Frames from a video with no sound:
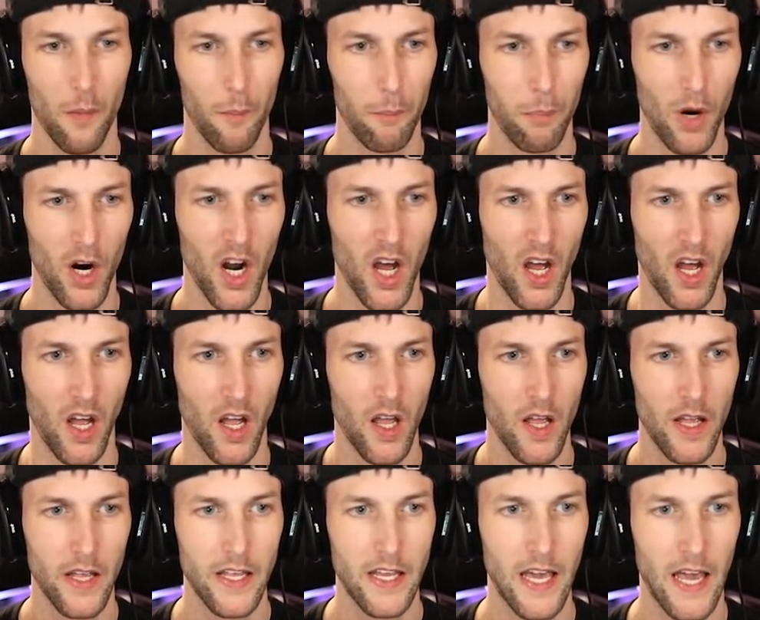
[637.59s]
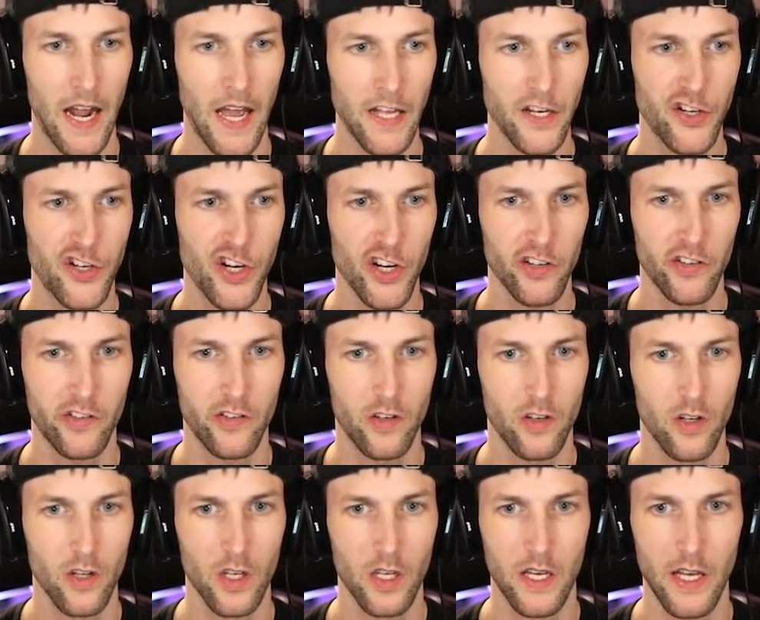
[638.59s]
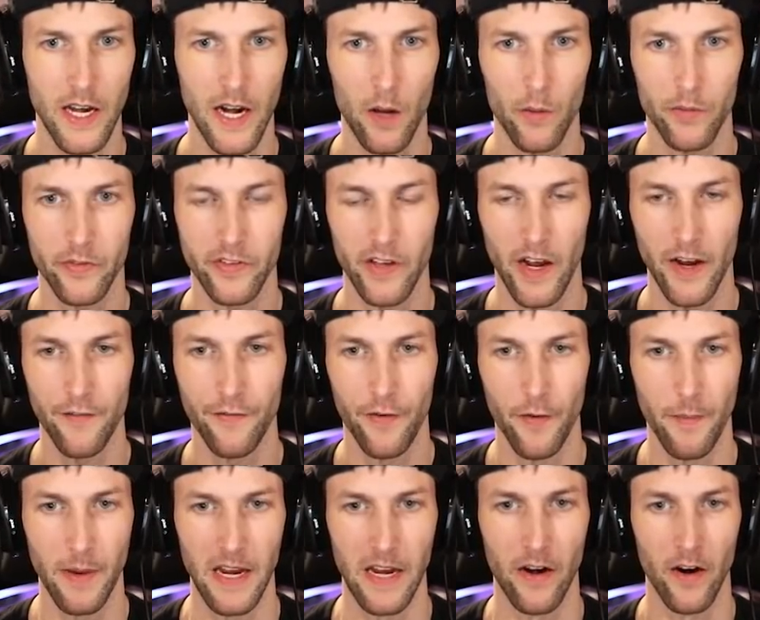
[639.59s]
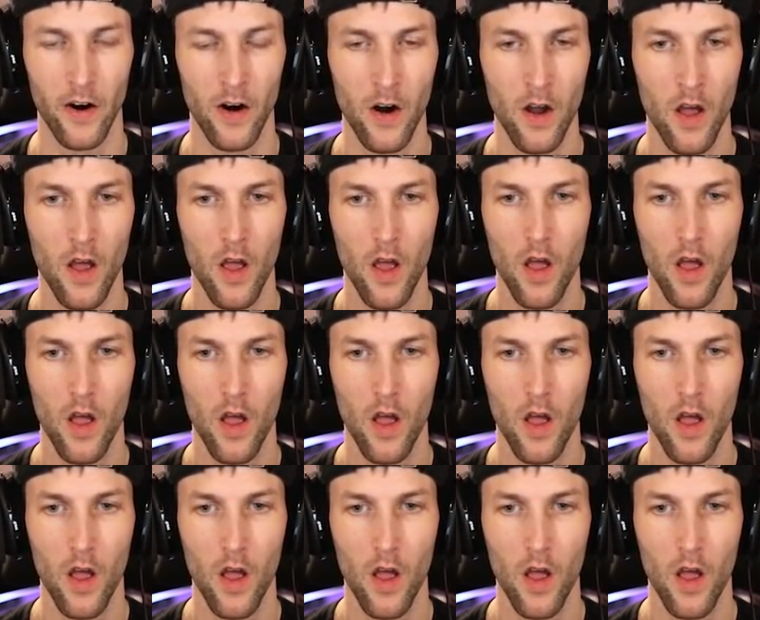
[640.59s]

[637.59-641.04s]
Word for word: Bruh. Can I just get outside from here?